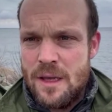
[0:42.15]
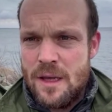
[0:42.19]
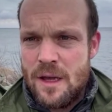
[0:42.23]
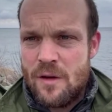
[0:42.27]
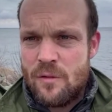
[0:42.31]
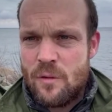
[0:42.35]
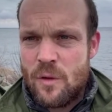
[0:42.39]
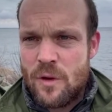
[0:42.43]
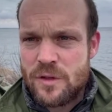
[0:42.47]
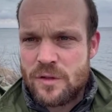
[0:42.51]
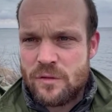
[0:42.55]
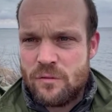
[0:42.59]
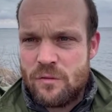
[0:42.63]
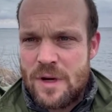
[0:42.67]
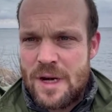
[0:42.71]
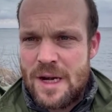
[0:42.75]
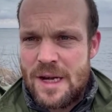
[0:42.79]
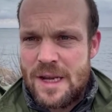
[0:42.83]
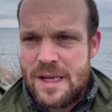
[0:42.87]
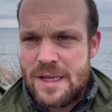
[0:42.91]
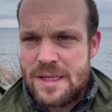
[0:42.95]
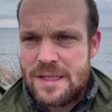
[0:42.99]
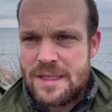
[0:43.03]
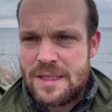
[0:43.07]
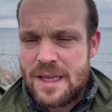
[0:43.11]
of what's
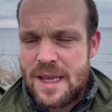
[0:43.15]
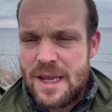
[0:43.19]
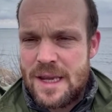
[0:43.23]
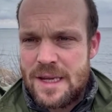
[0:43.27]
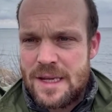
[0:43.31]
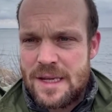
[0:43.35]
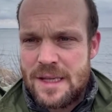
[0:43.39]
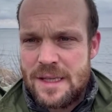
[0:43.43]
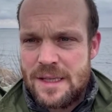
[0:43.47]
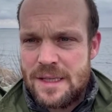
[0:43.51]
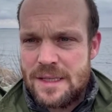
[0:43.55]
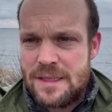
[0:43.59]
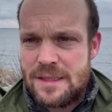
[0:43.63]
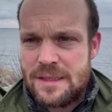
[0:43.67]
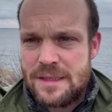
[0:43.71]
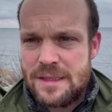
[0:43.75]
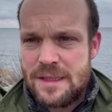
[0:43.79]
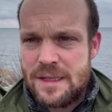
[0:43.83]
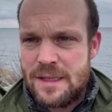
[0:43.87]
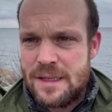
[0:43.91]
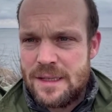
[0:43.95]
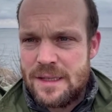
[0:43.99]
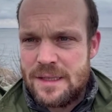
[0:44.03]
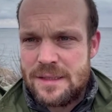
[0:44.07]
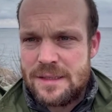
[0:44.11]
really at stake in this,
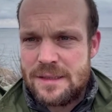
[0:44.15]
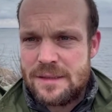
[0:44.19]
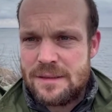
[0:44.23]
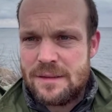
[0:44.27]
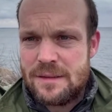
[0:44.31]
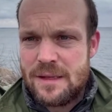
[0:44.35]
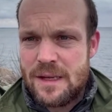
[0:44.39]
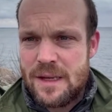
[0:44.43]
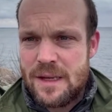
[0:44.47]
in this, in this